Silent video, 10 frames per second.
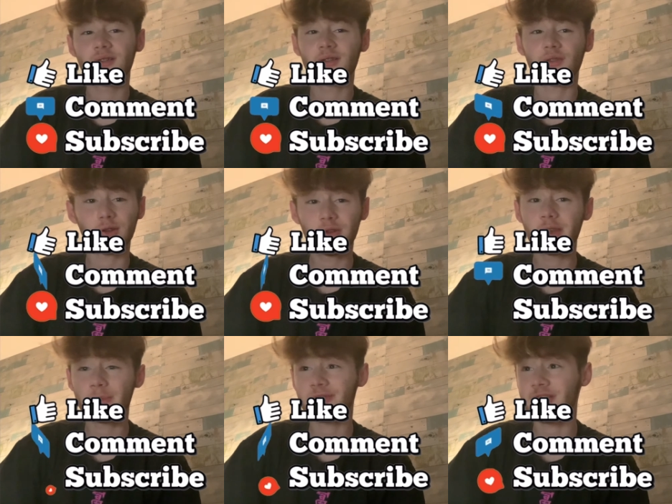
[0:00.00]
Or you're
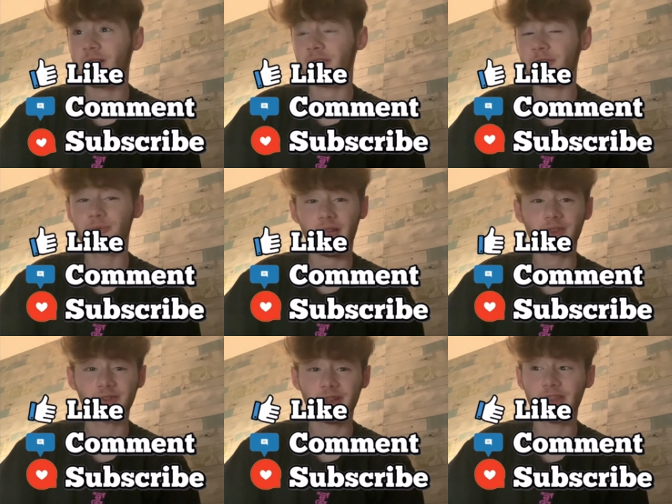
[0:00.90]
gonna miss out on these
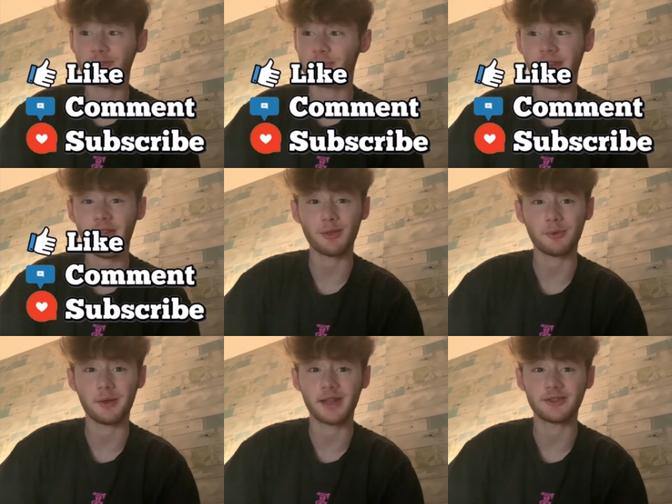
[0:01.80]
reactions like this right now that
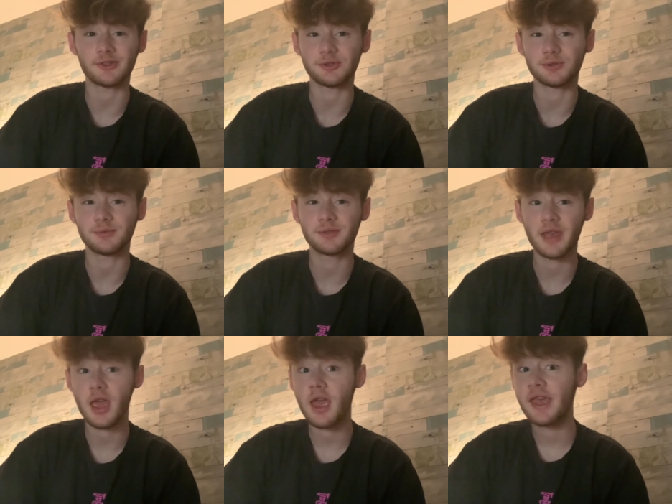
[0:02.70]
we're reacting to.
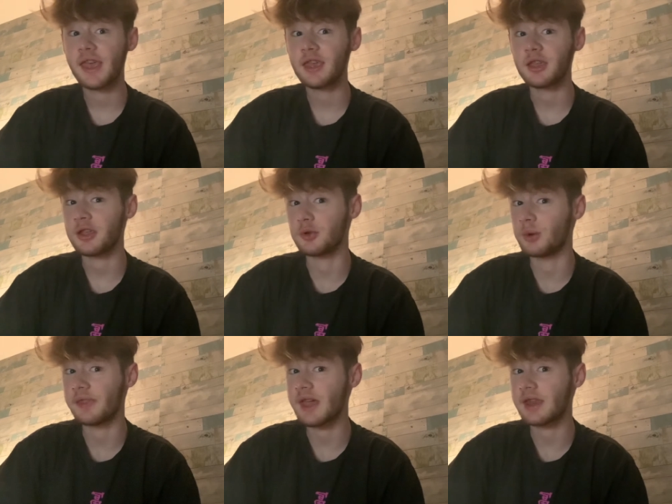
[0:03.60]
You don't
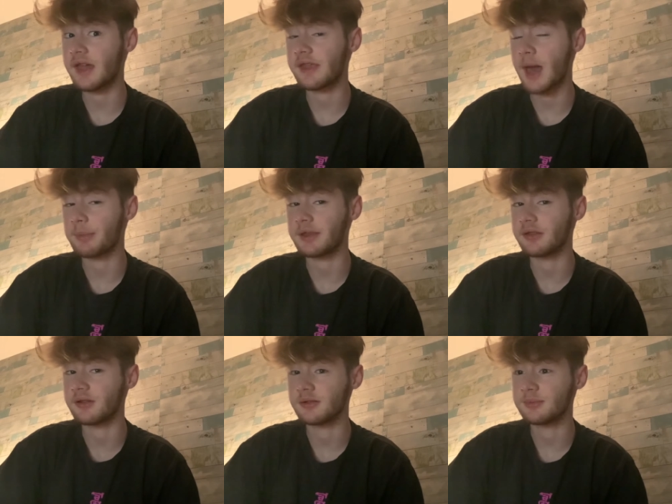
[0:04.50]
want that to happen
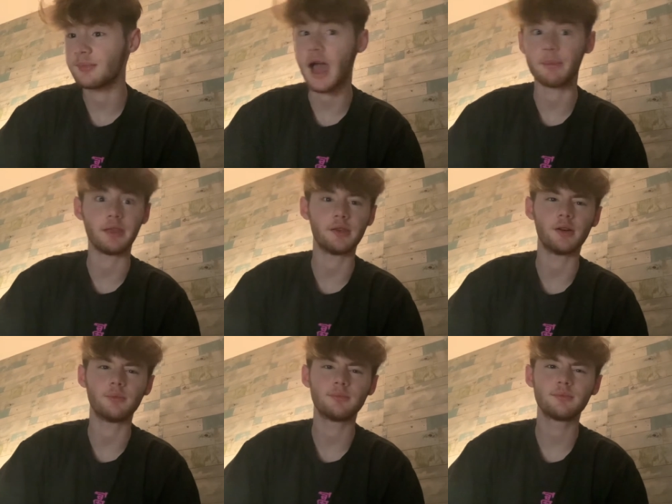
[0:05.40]
either. I bet you
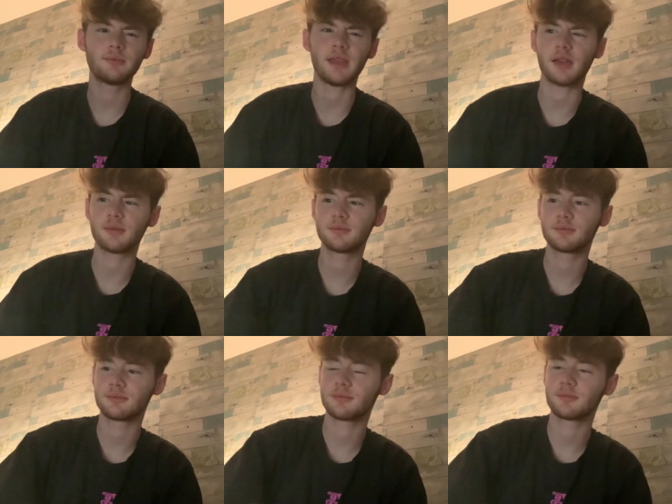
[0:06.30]
don't.
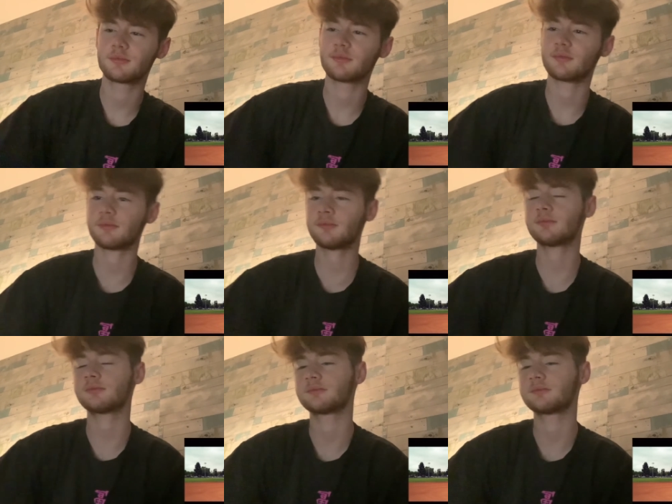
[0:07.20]
Yeah.